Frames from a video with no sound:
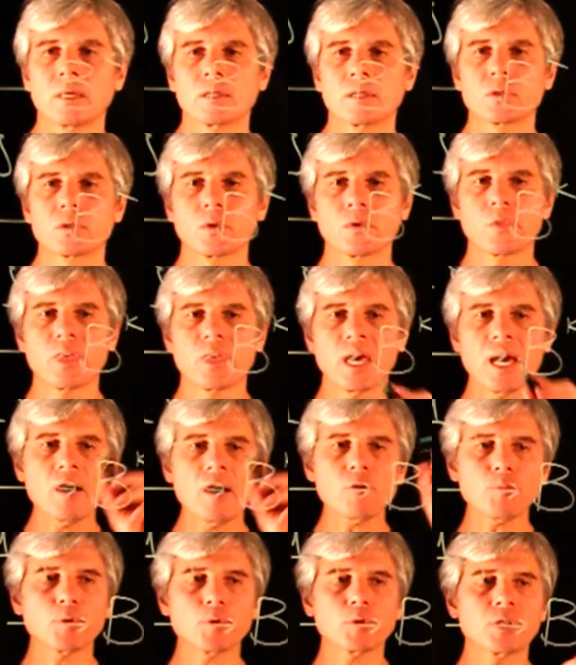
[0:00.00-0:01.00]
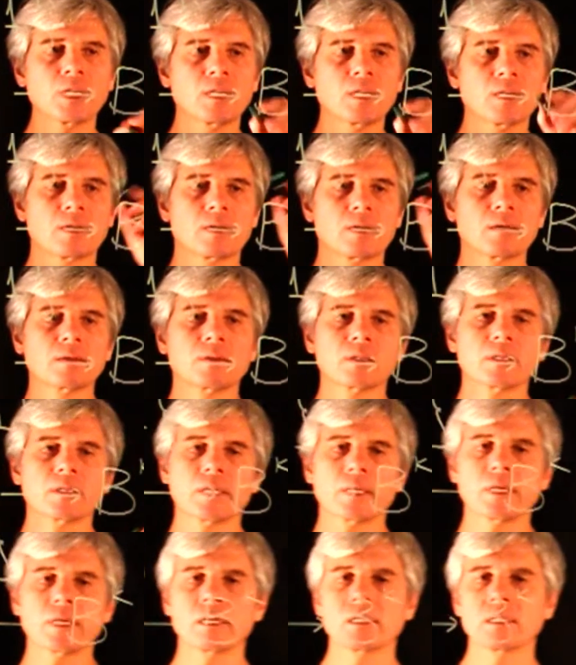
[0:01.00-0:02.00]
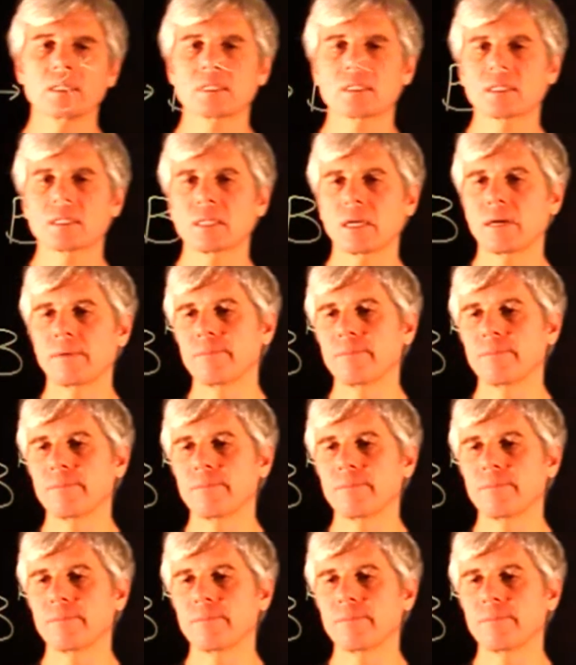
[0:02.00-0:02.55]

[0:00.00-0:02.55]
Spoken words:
So the output here is